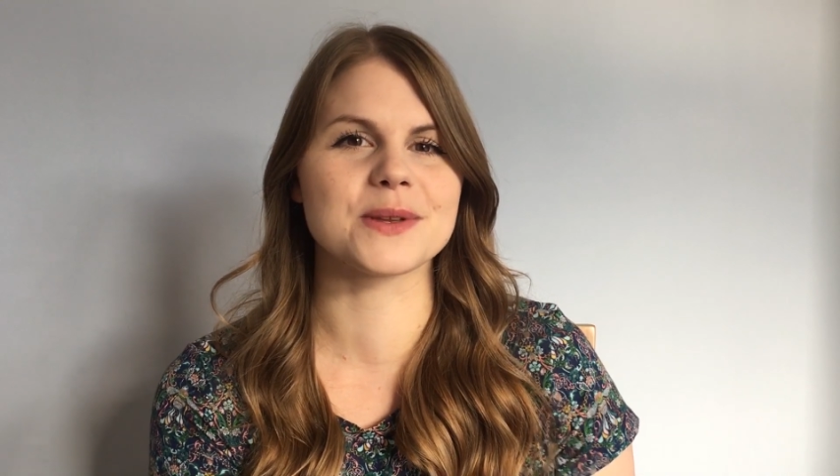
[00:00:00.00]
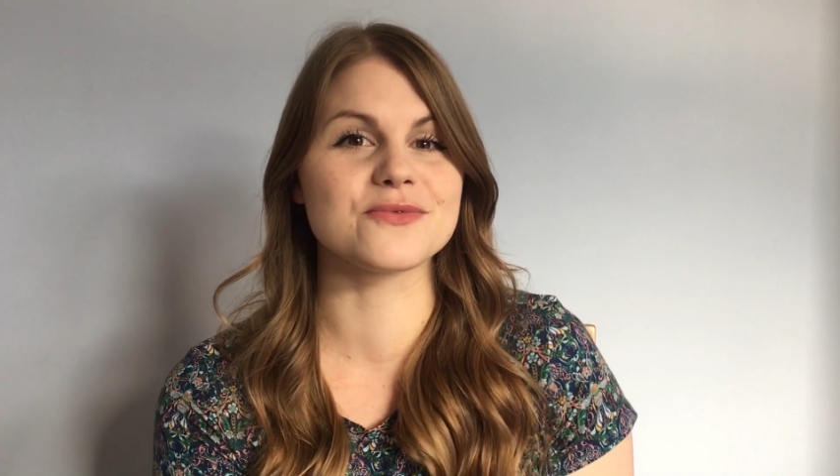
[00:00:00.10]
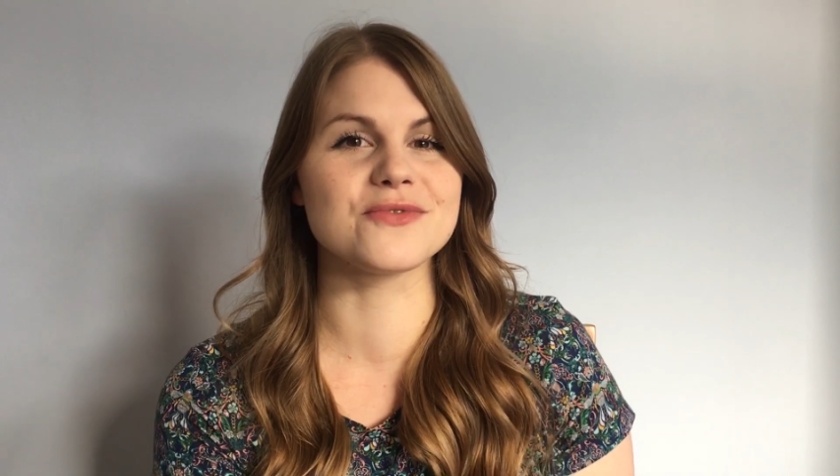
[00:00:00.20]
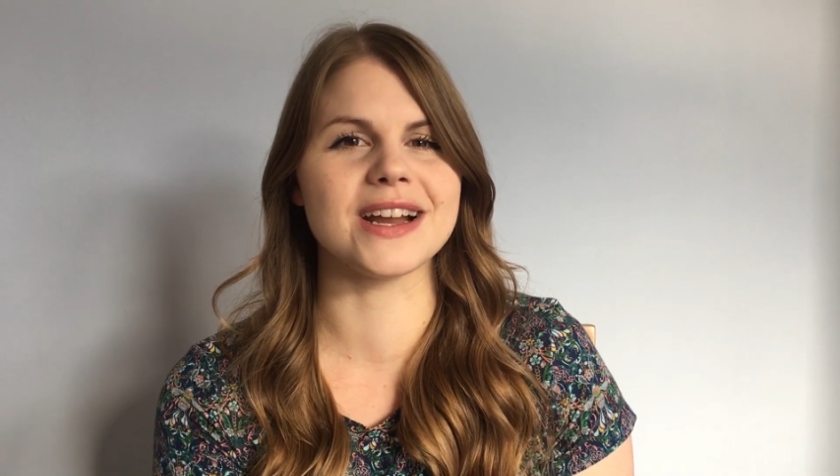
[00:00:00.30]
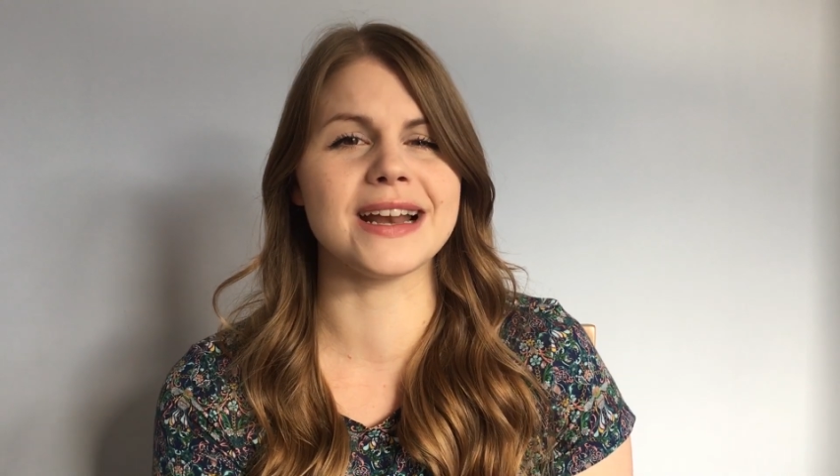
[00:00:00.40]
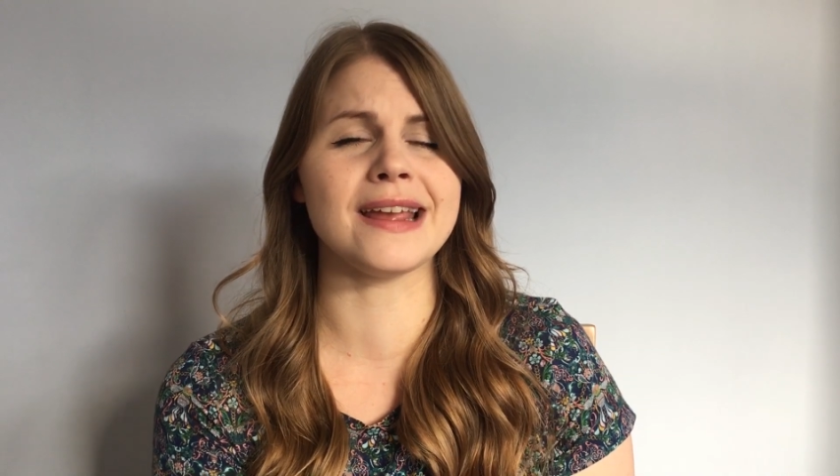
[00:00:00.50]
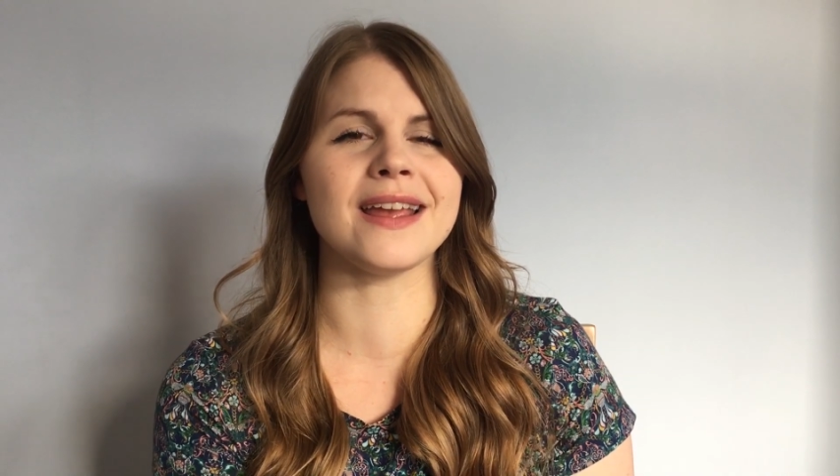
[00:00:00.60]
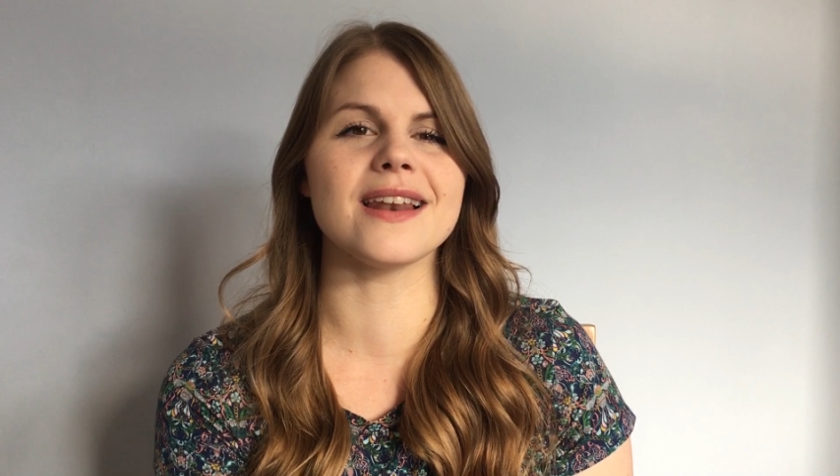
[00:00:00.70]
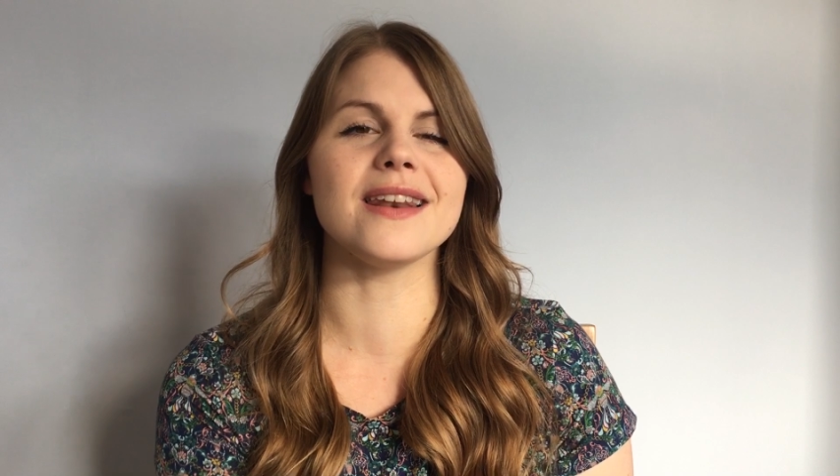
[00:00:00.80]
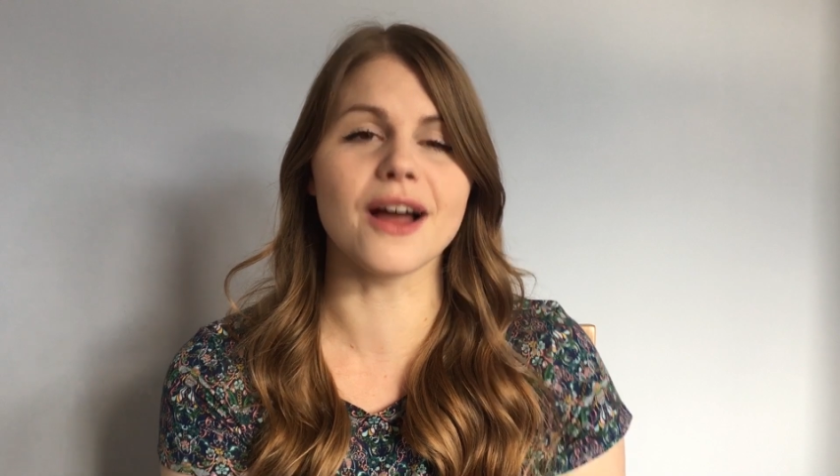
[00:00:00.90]
It's
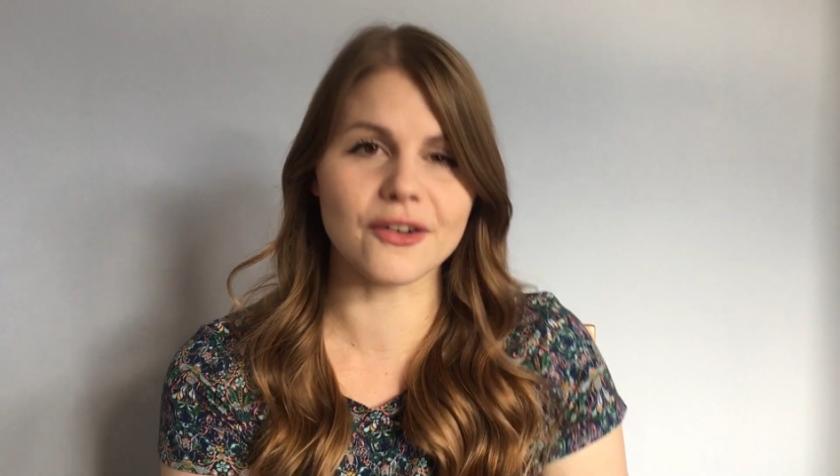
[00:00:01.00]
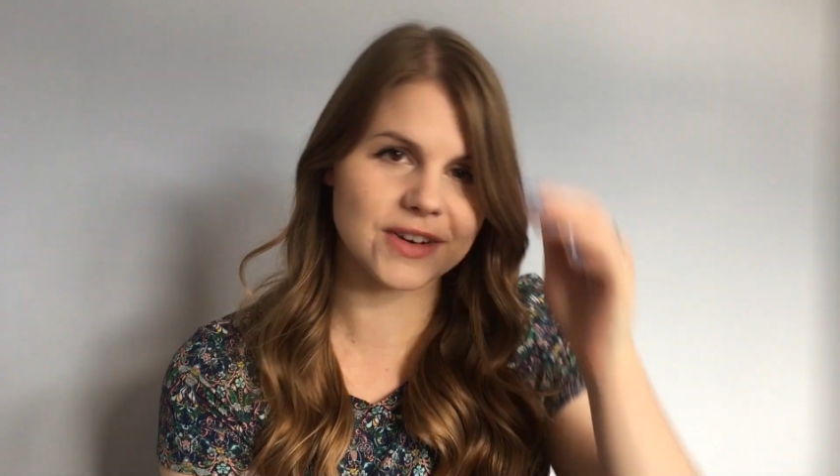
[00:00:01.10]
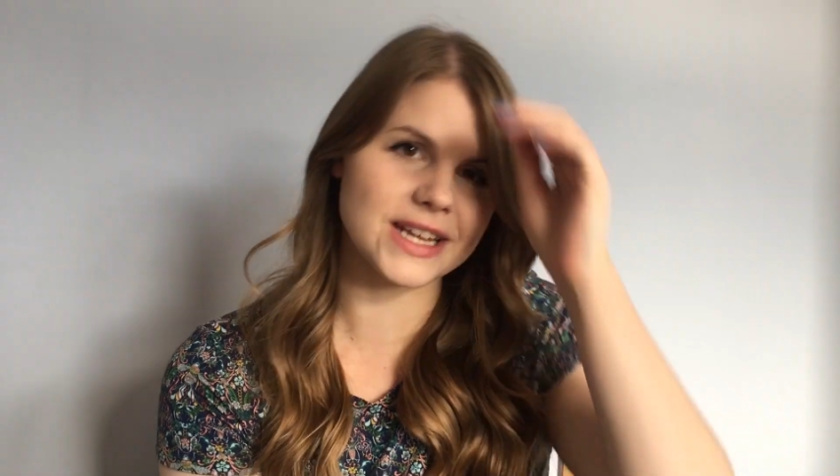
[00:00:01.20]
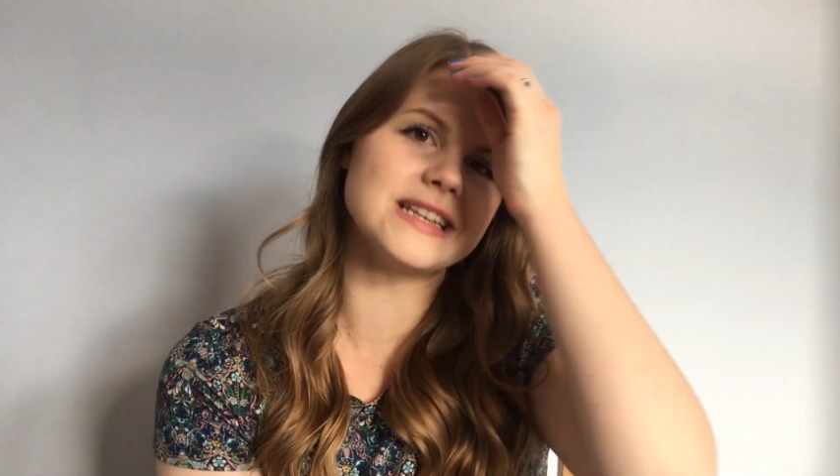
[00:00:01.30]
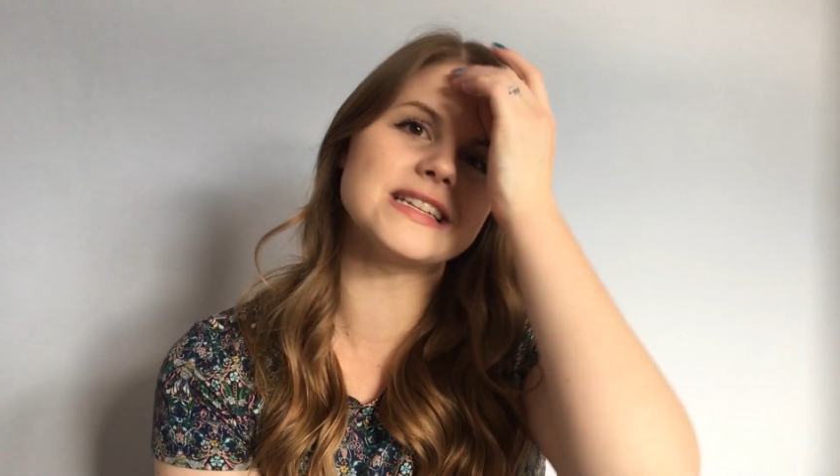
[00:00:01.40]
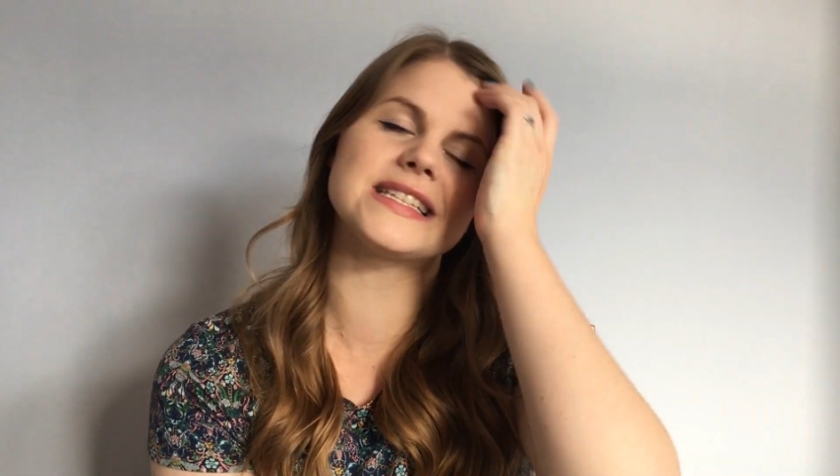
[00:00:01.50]
really lovely to